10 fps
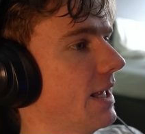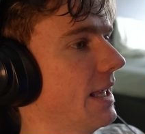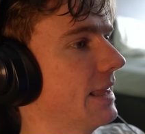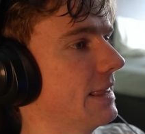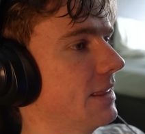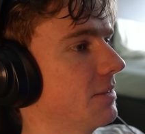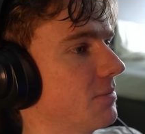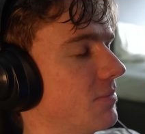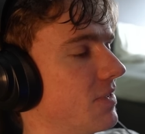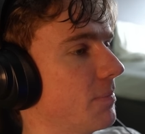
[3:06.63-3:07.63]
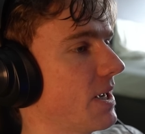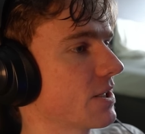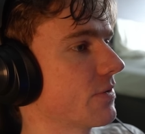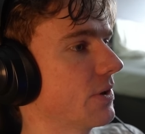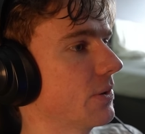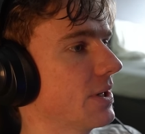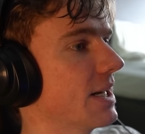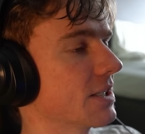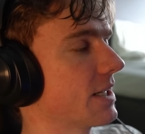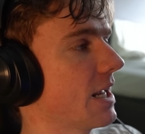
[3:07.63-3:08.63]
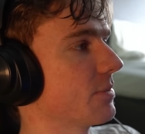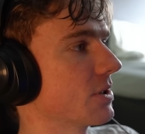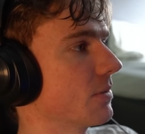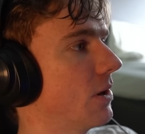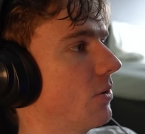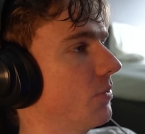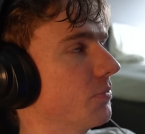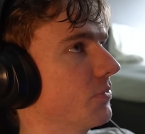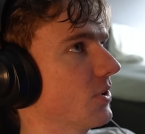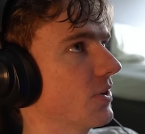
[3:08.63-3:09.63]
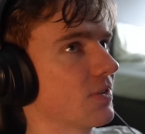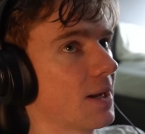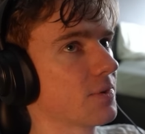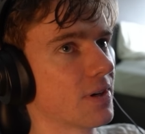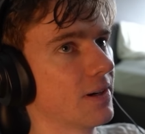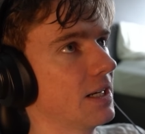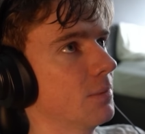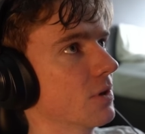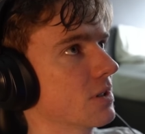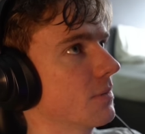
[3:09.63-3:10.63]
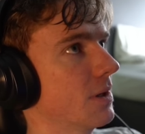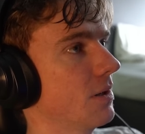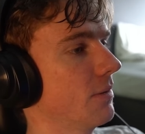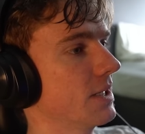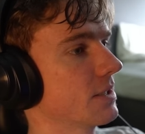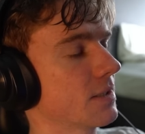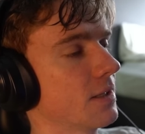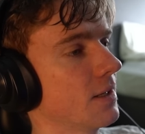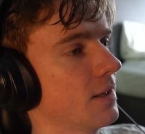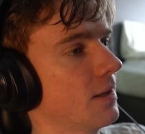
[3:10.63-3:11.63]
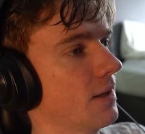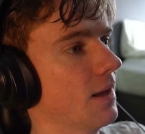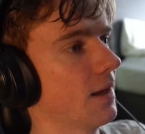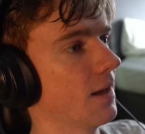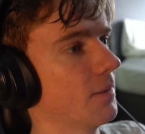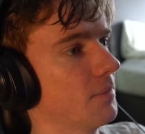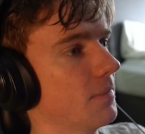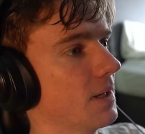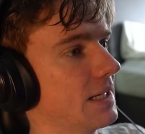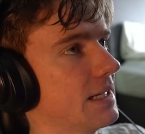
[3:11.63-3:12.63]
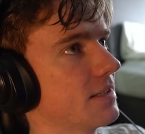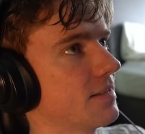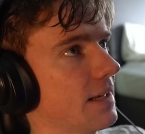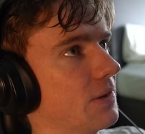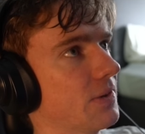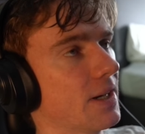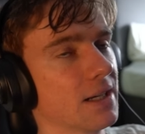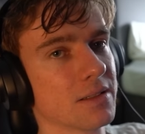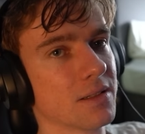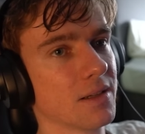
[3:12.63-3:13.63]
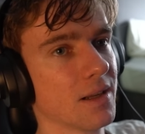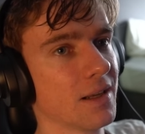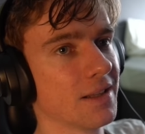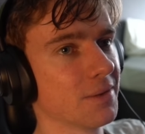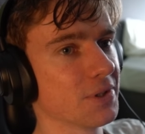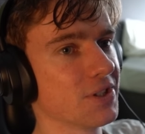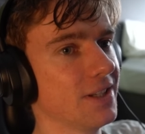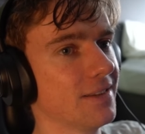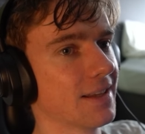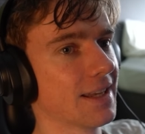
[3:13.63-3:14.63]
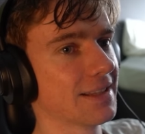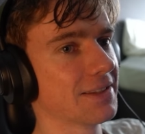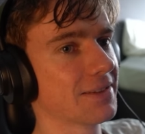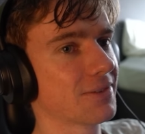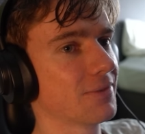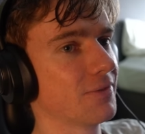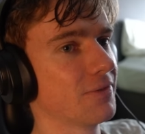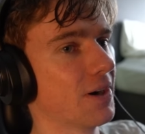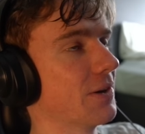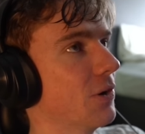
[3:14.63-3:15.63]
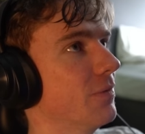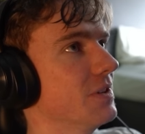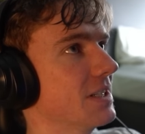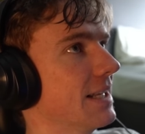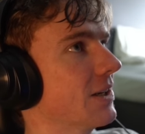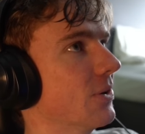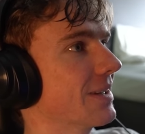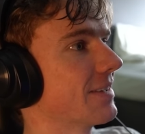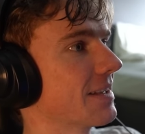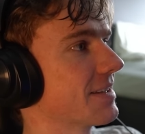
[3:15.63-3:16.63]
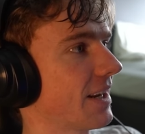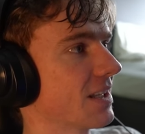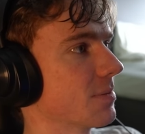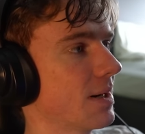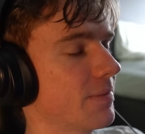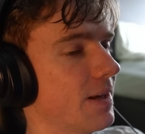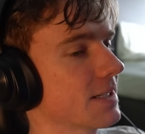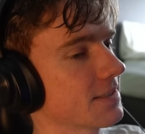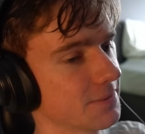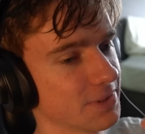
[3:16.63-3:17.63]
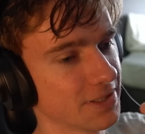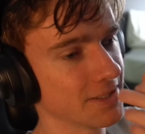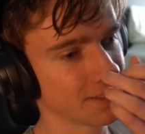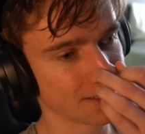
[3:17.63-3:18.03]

in the past few years' games as well on on the time trial leaderboards. There were always um, at least ten on there uh, that were cheating and very obviously going 10 seconds per lap faster. But